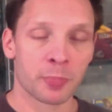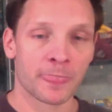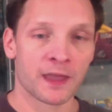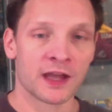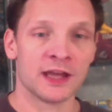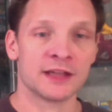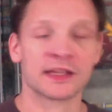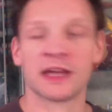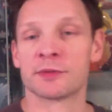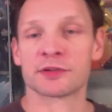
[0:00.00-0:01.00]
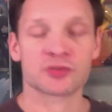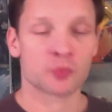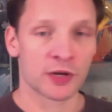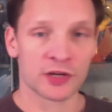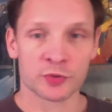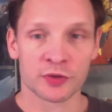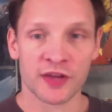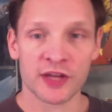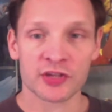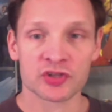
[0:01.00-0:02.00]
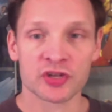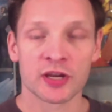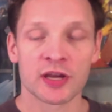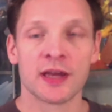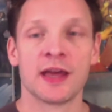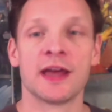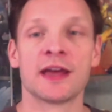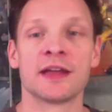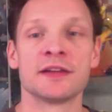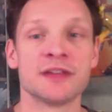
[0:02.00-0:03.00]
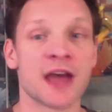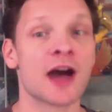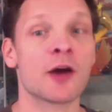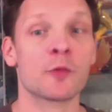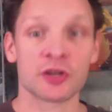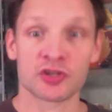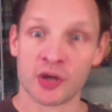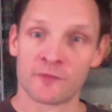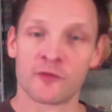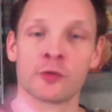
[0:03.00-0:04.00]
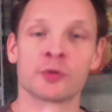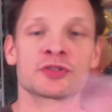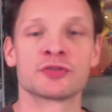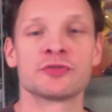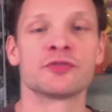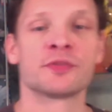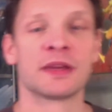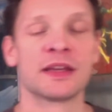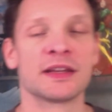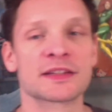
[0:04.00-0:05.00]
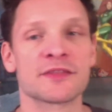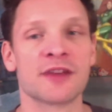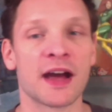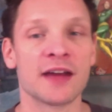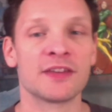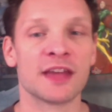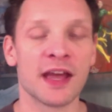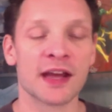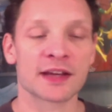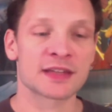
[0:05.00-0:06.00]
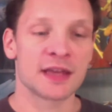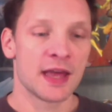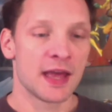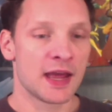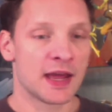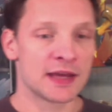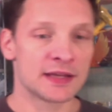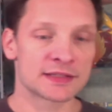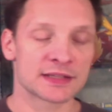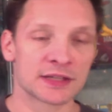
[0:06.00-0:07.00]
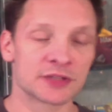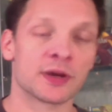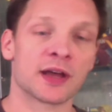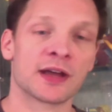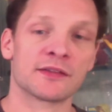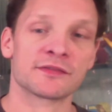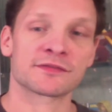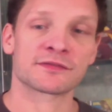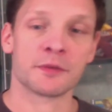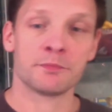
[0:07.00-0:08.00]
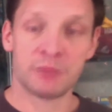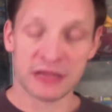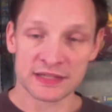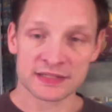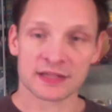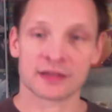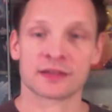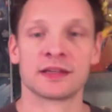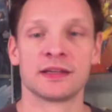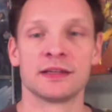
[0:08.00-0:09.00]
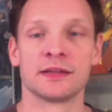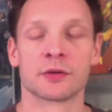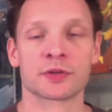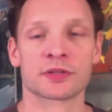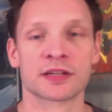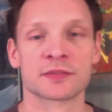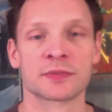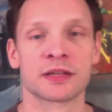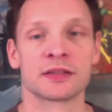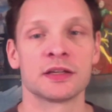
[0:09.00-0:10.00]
and Emma swears revenge, and now we jump forward to the beginnings of IVX, and you have Beast, the original X-Men,